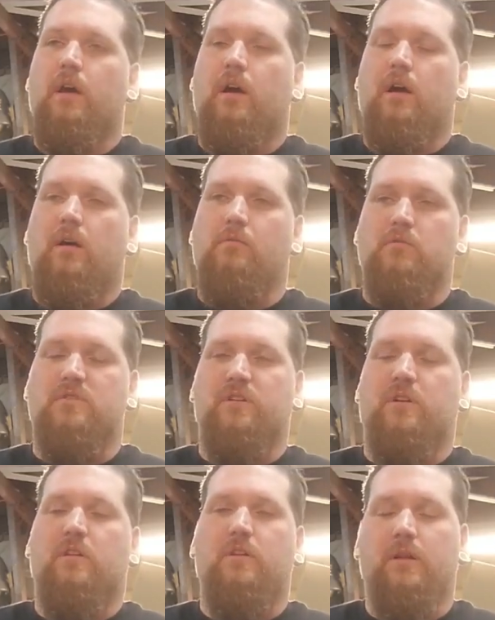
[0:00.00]
We're still
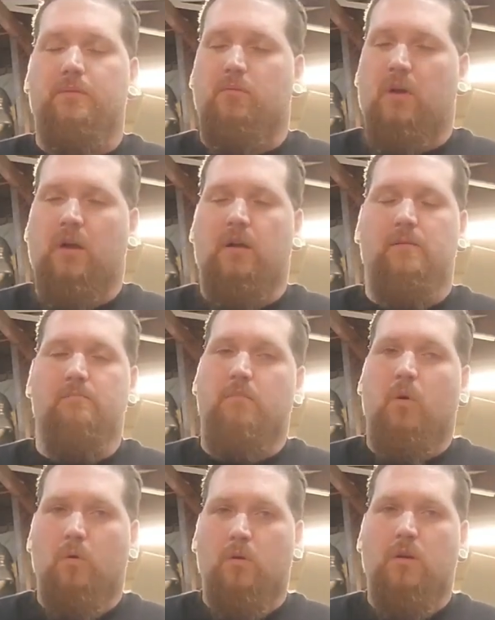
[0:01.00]
going to clean up the wiring
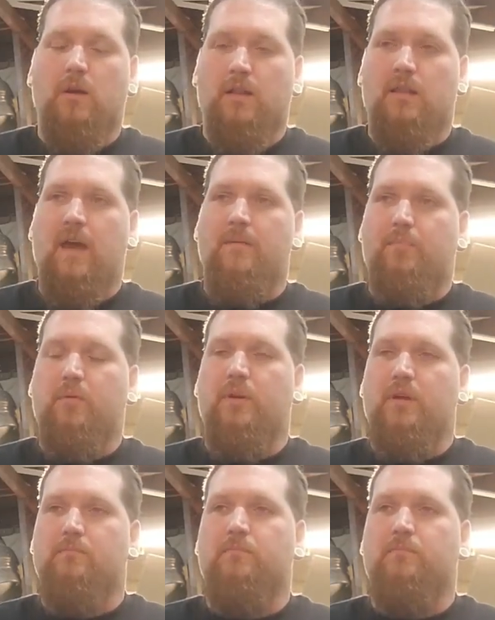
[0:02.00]
more at that point,